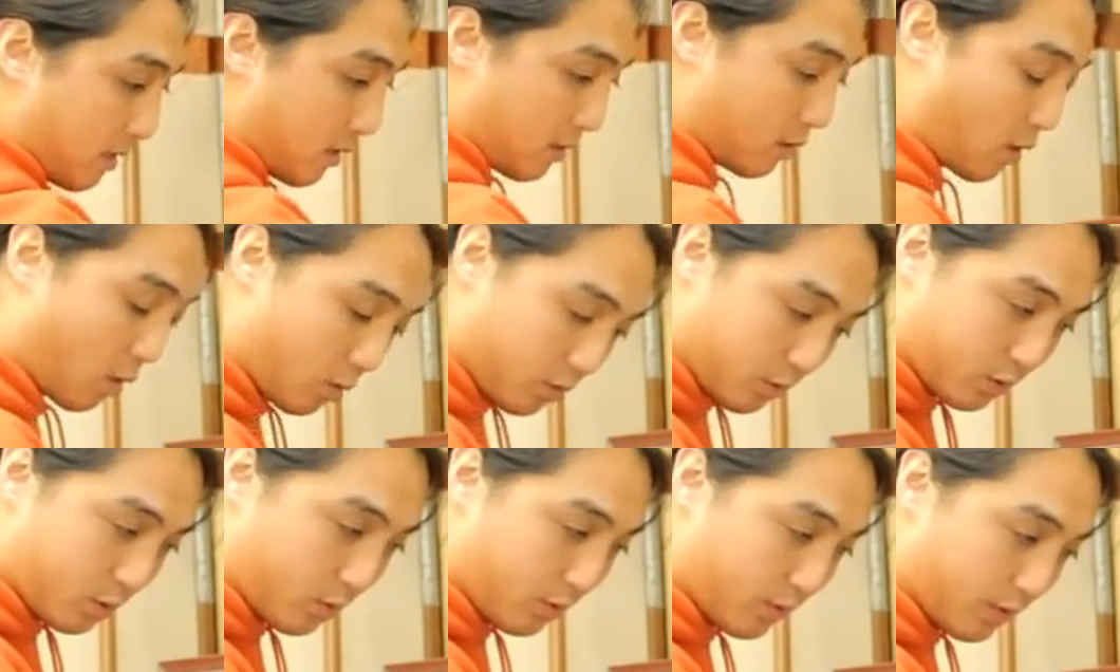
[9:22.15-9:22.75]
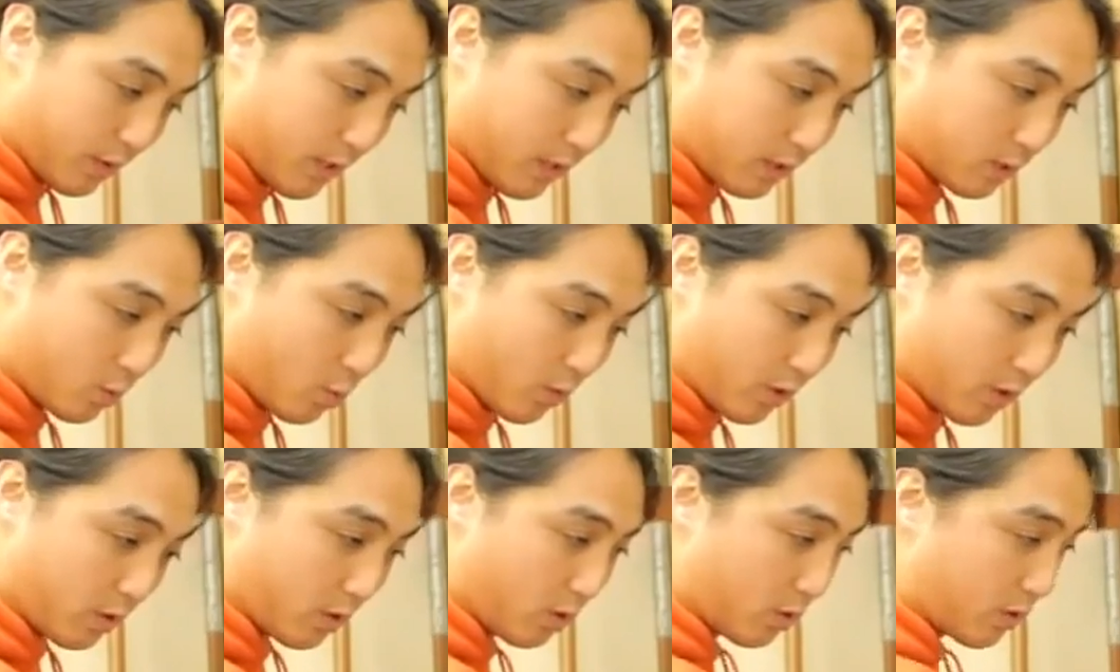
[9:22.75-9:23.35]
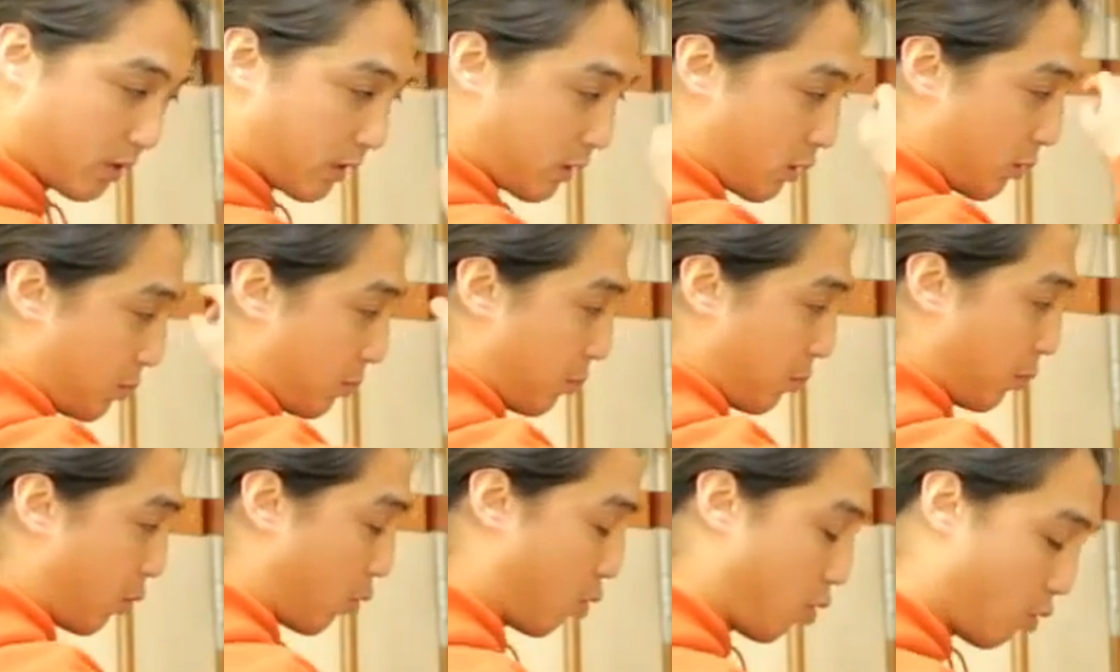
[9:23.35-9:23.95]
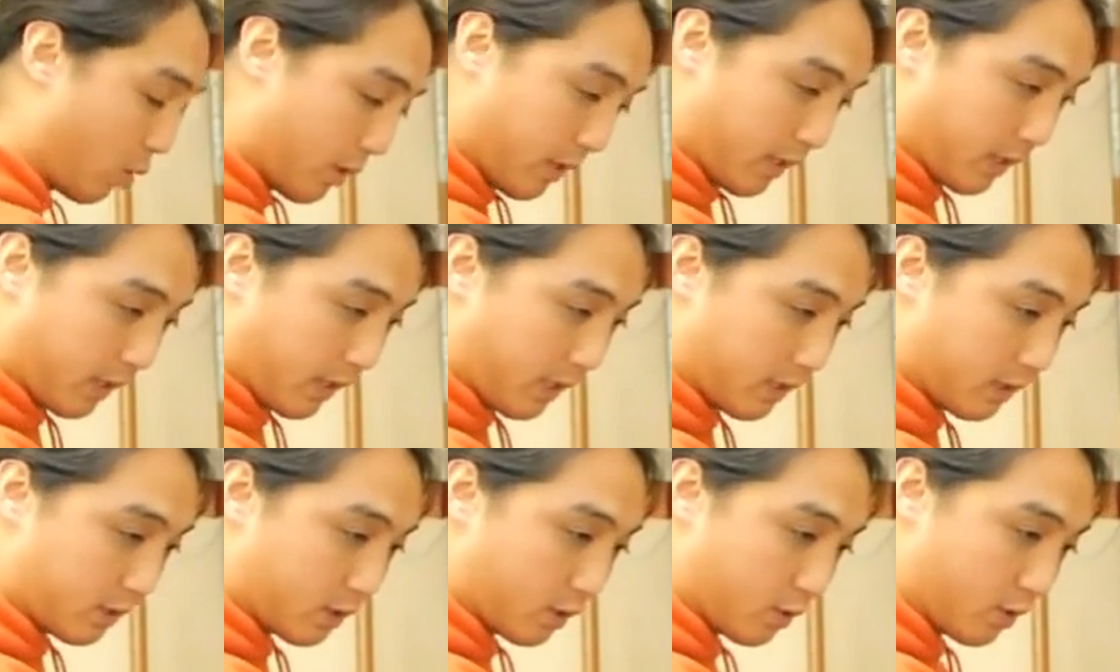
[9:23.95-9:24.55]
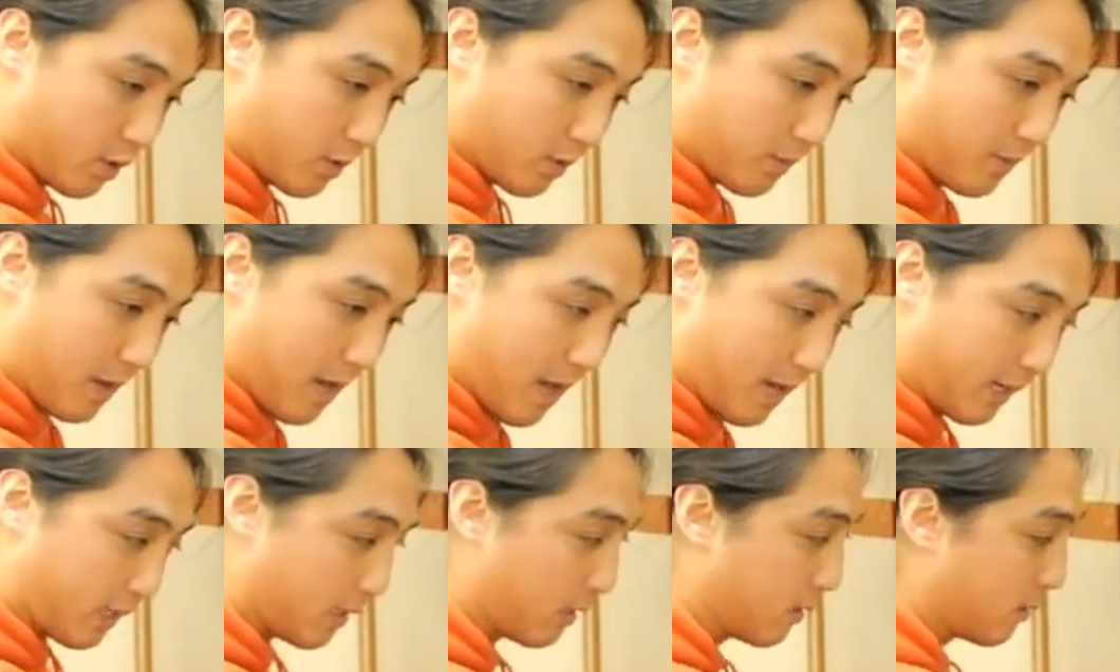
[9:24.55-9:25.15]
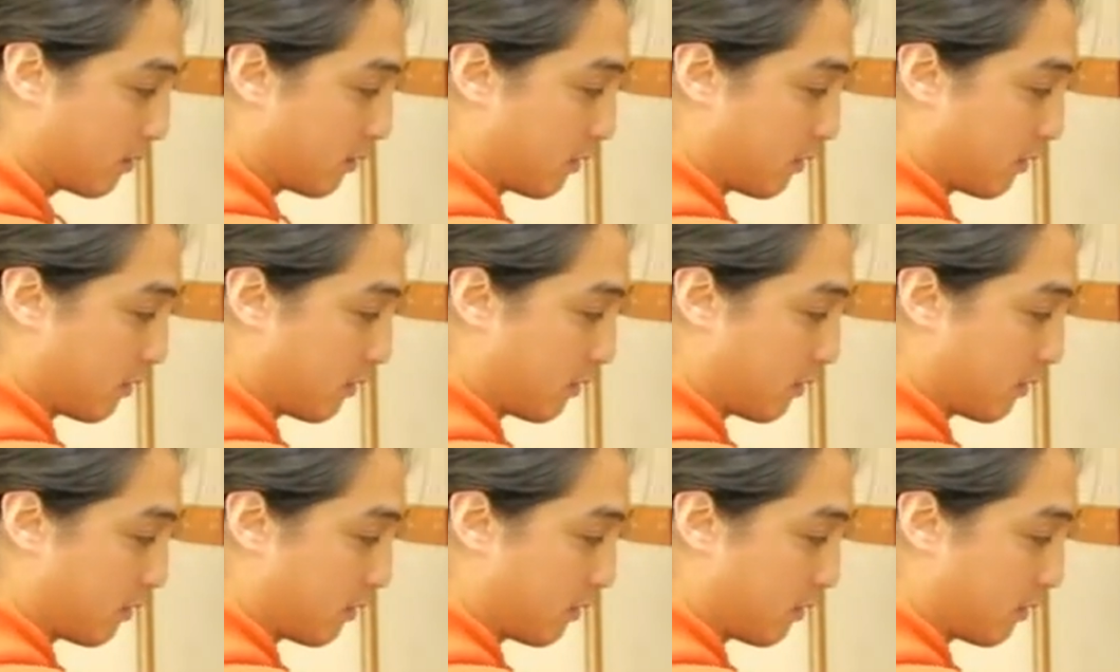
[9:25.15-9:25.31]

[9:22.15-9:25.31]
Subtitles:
Don't do this where you look like you're pulling into your body.